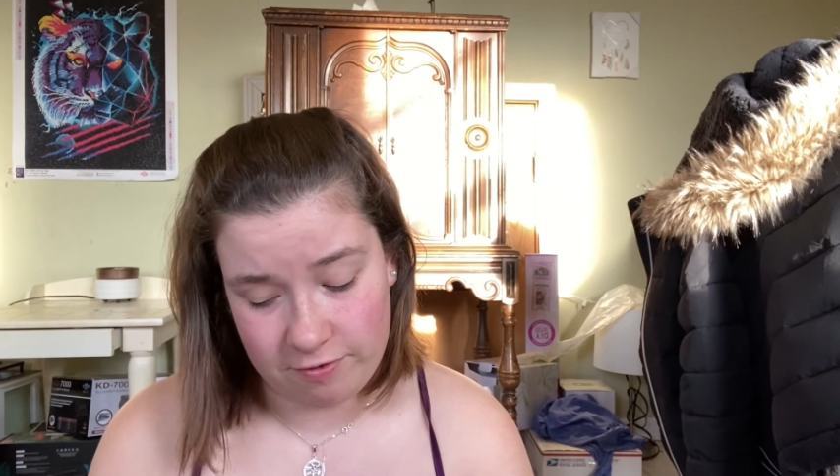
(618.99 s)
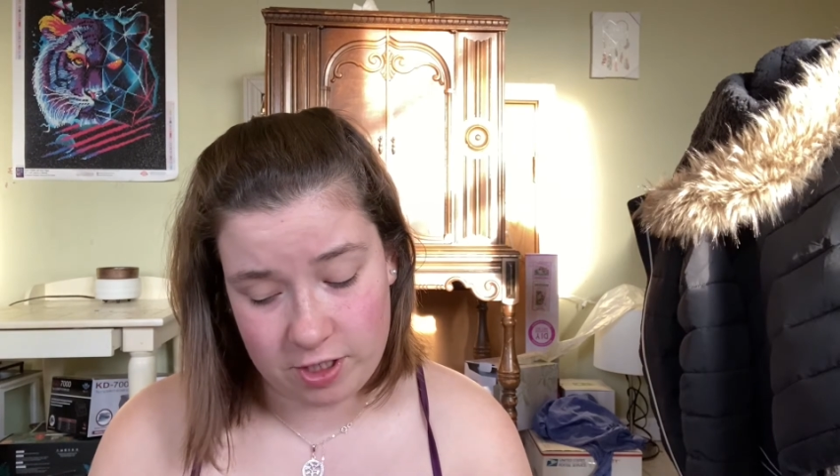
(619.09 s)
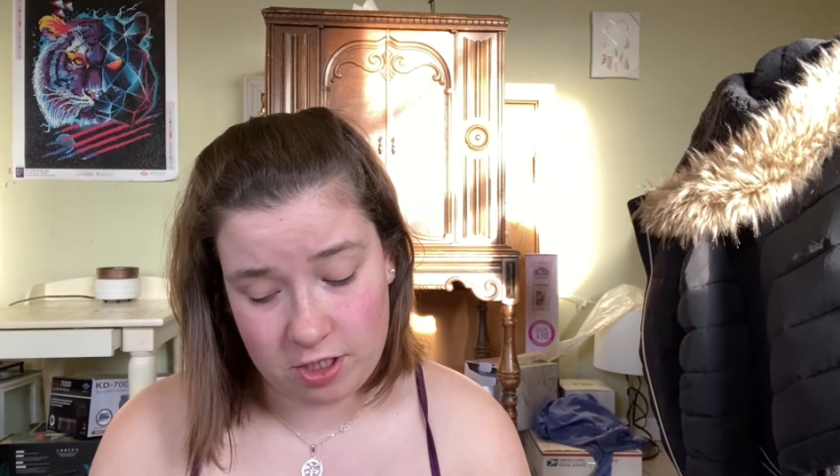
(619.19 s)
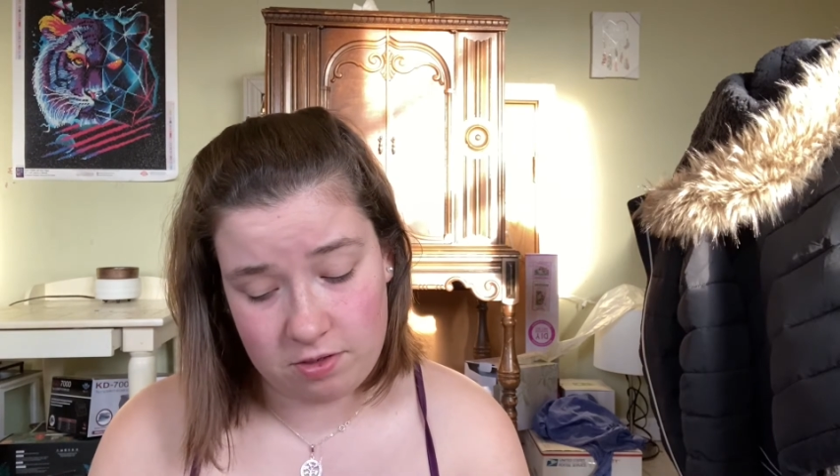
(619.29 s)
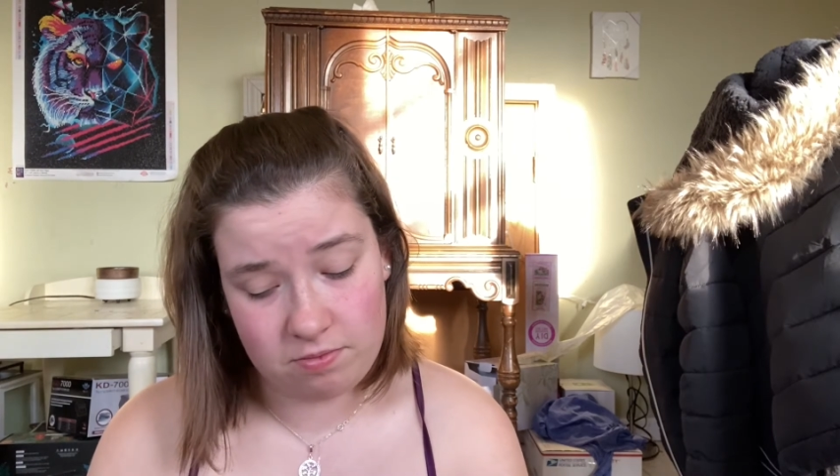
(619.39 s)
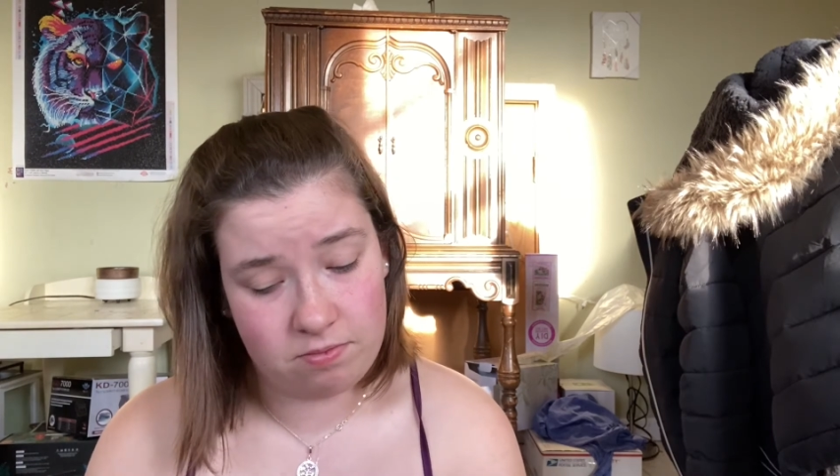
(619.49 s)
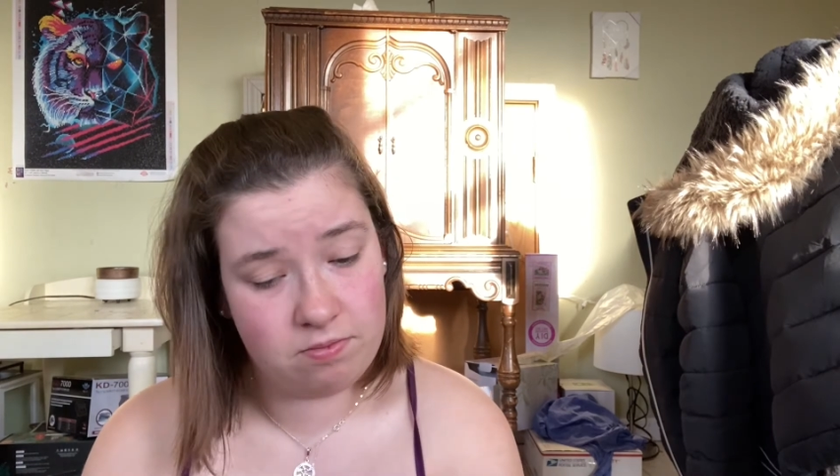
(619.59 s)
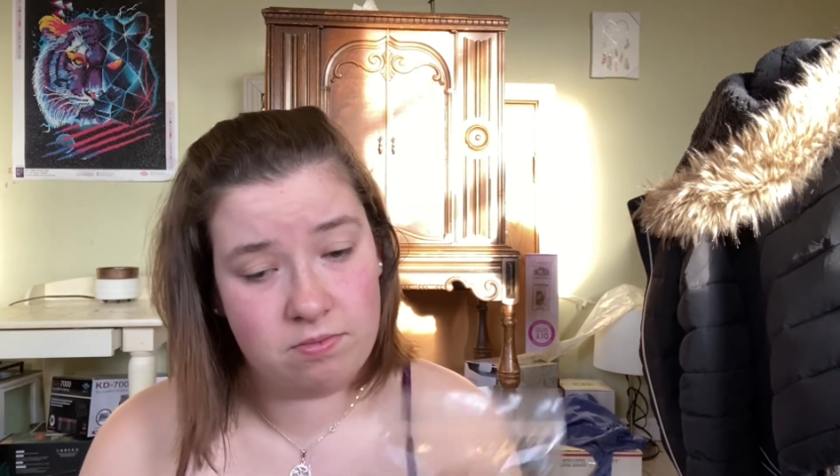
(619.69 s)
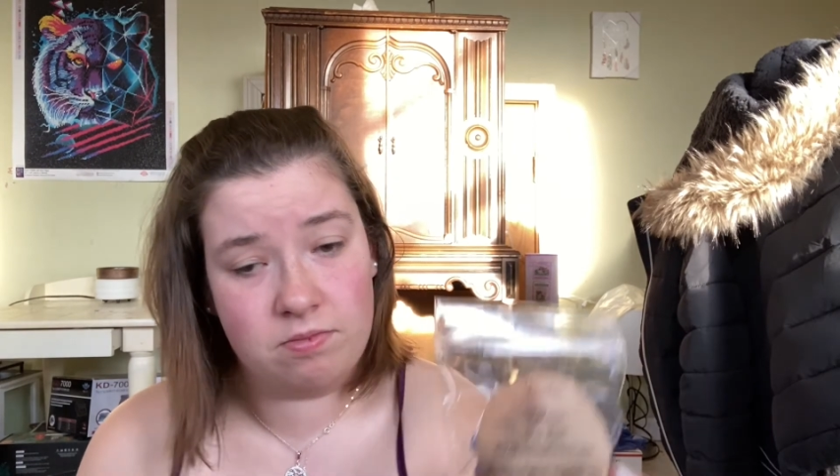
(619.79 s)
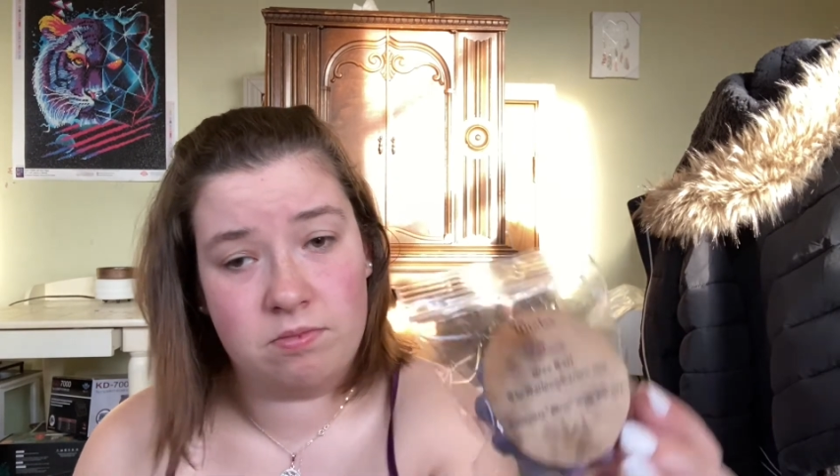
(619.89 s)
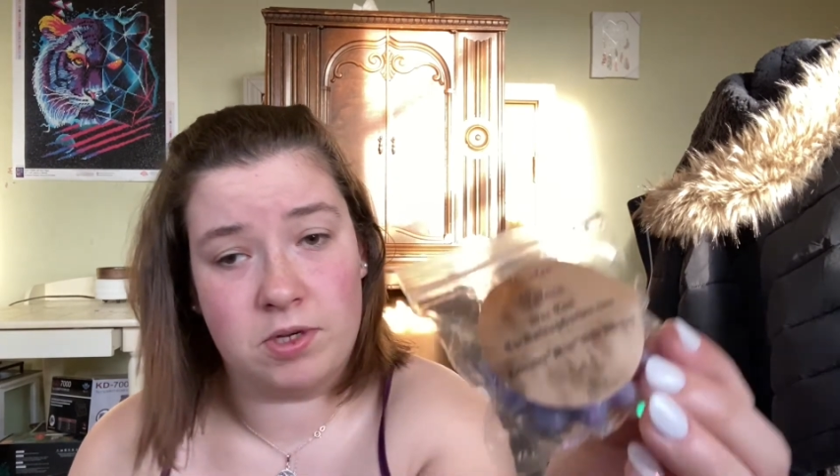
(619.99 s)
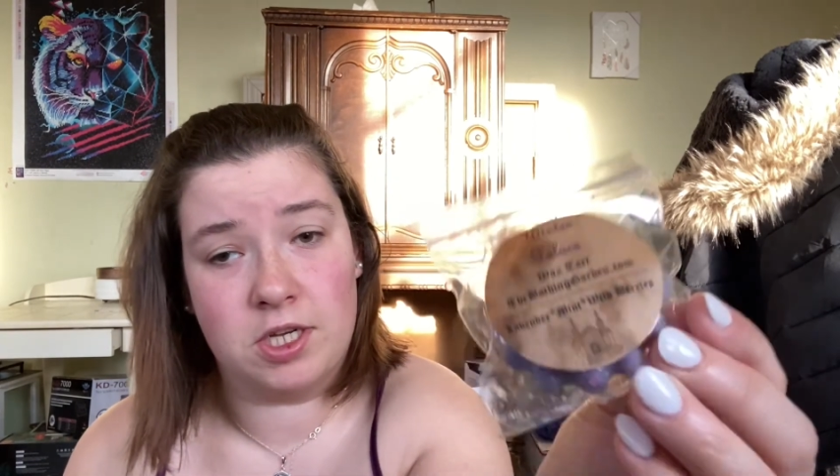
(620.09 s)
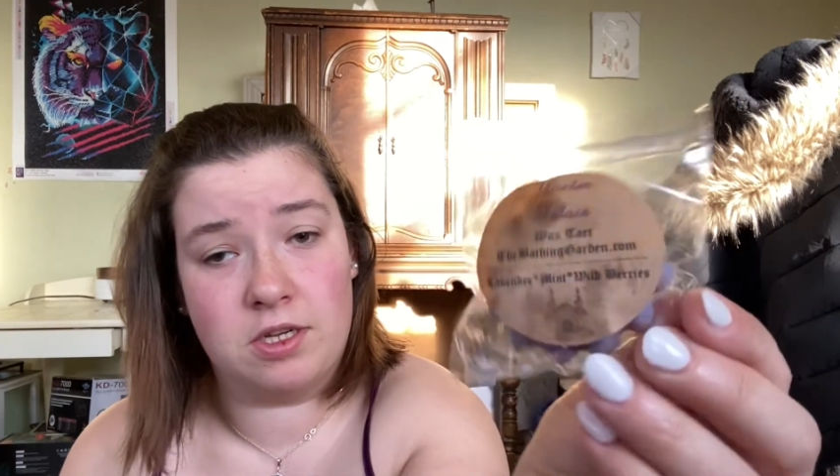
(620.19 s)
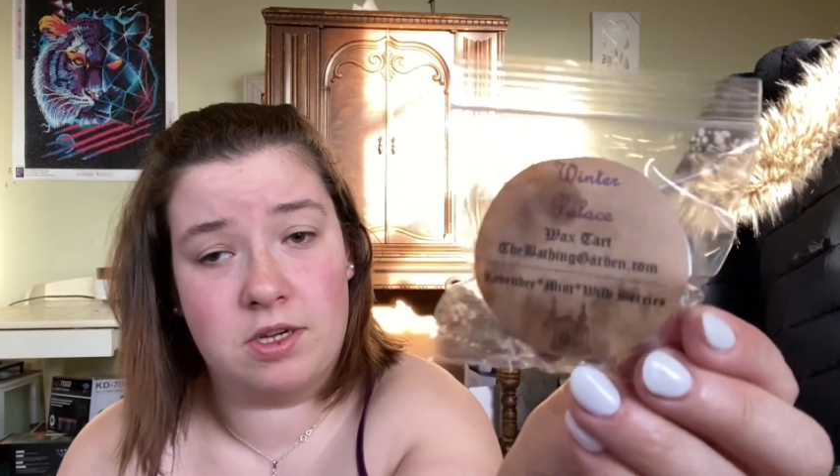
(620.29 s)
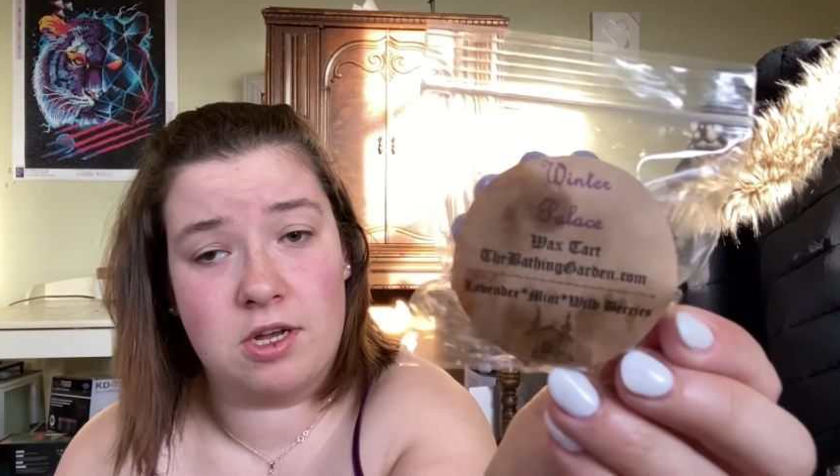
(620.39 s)
it
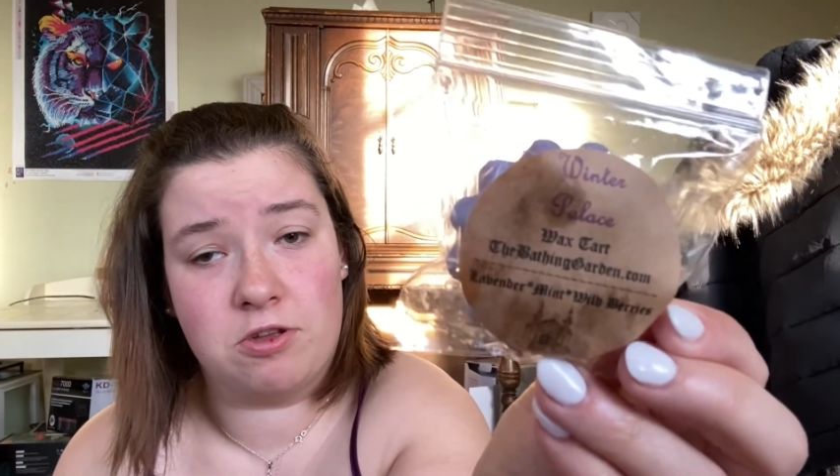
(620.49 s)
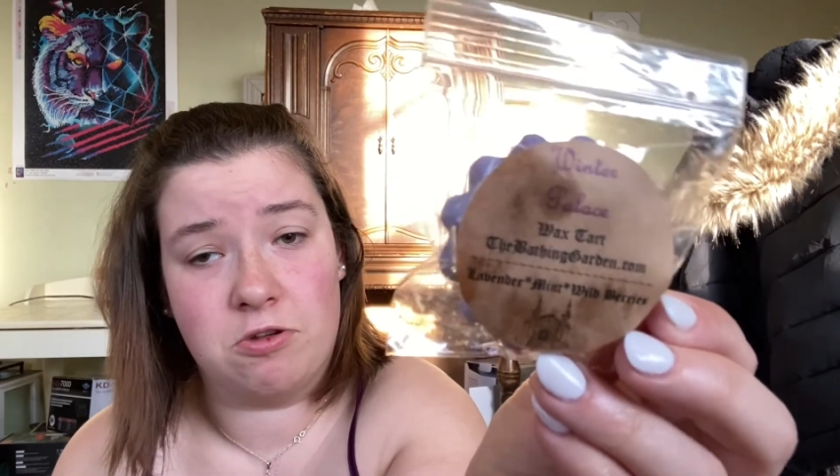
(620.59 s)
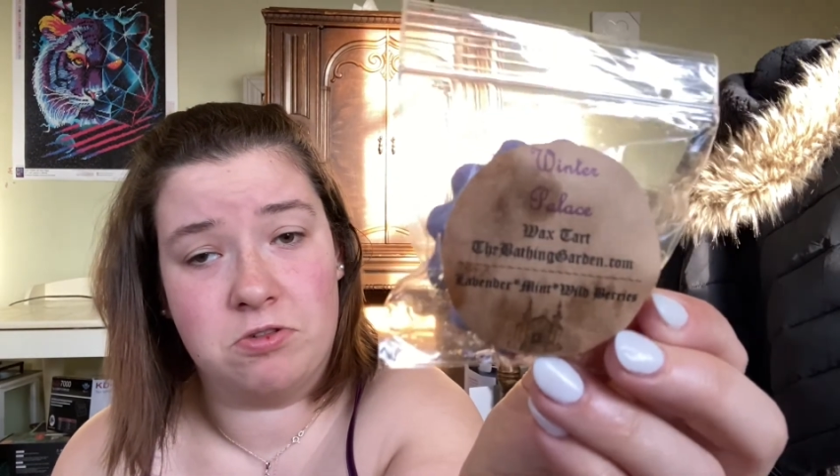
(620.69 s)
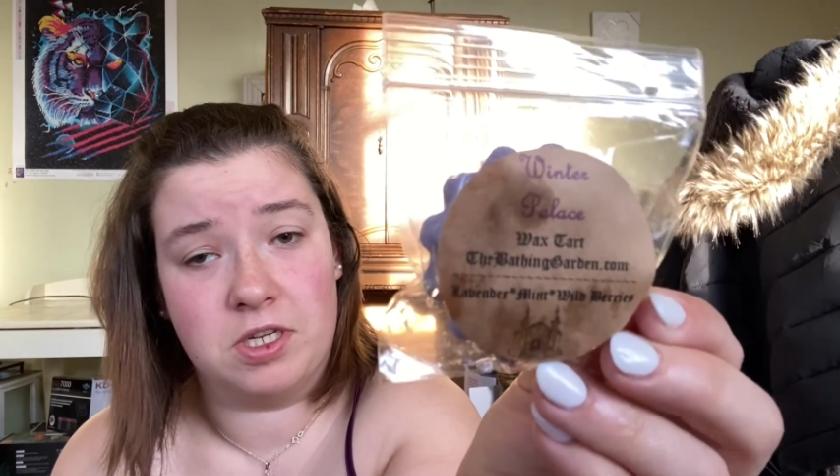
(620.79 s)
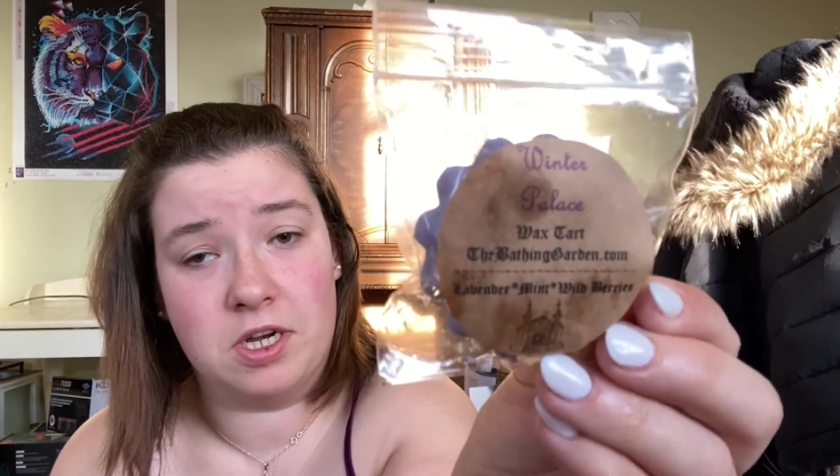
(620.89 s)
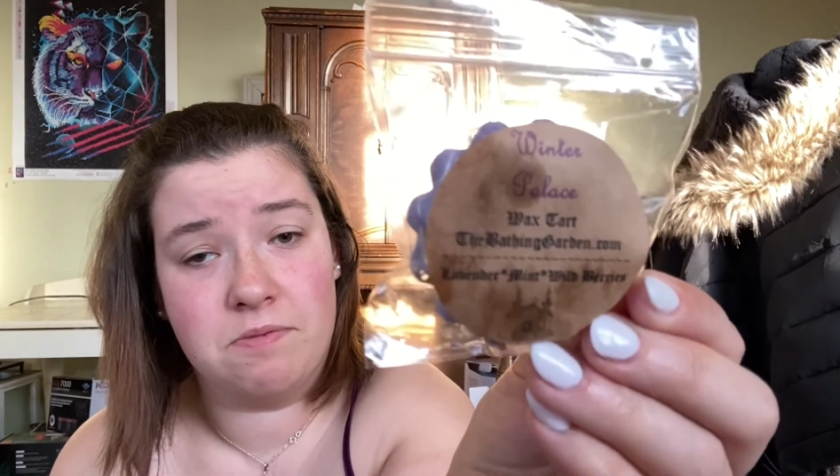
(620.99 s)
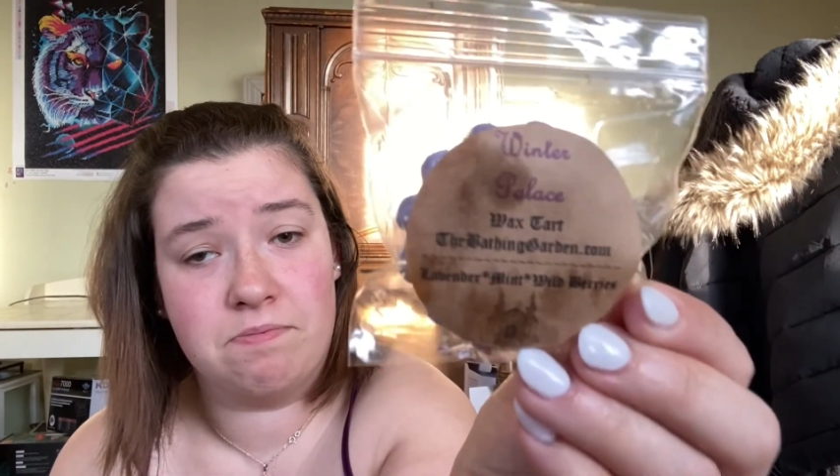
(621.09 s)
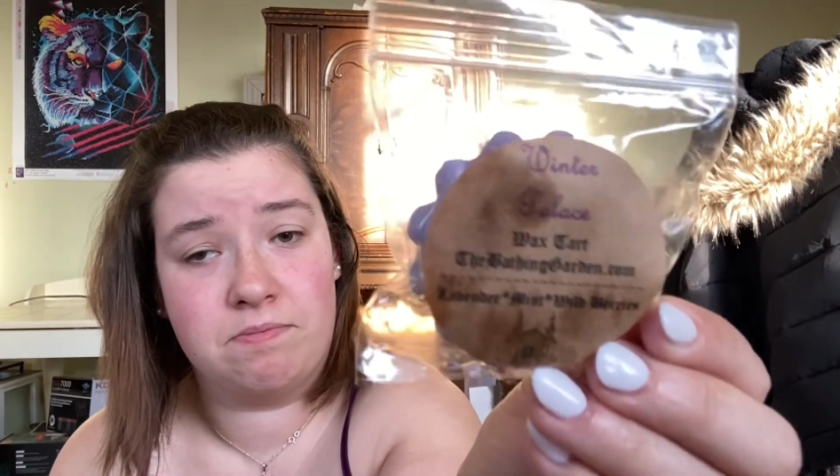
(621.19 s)
but I'll use it up.